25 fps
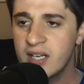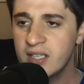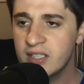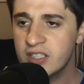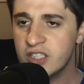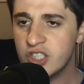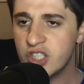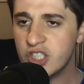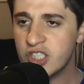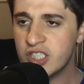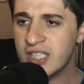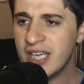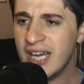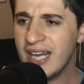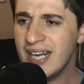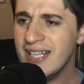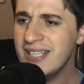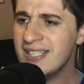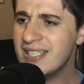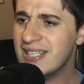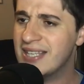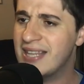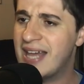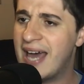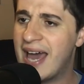to just get
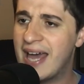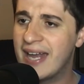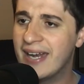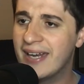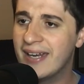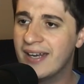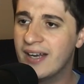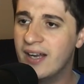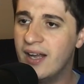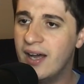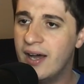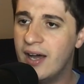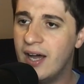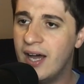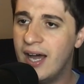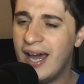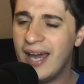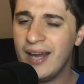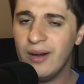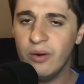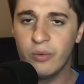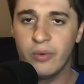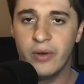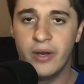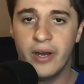into that. And
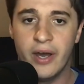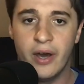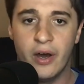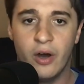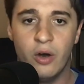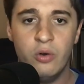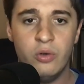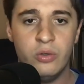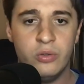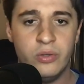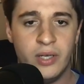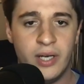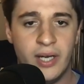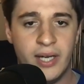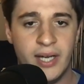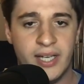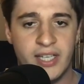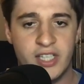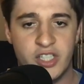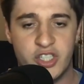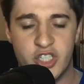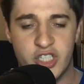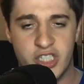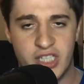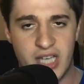I don't know, I
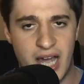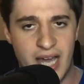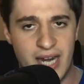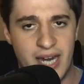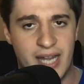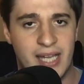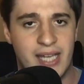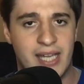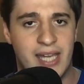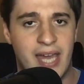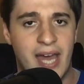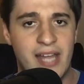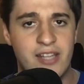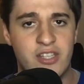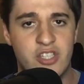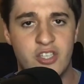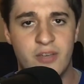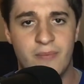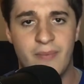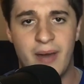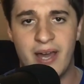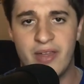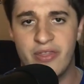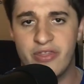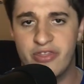guess just kind of get into
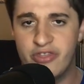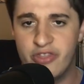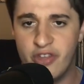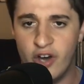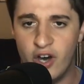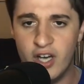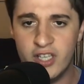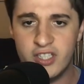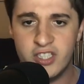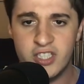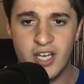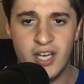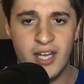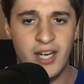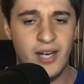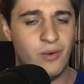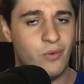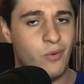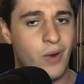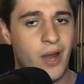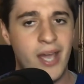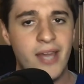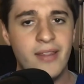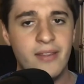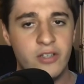my thoughts on it,
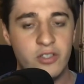right?